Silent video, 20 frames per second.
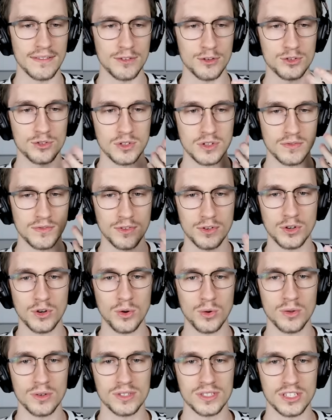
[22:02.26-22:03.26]
If your
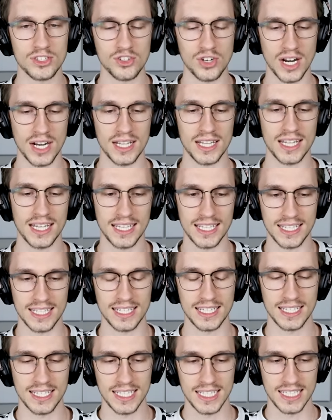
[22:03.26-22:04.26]
goal is to try to, like,
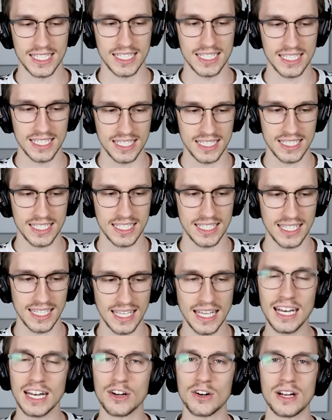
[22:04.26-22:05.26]

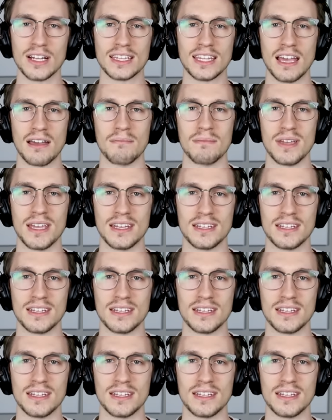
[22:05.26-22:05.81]
integrate them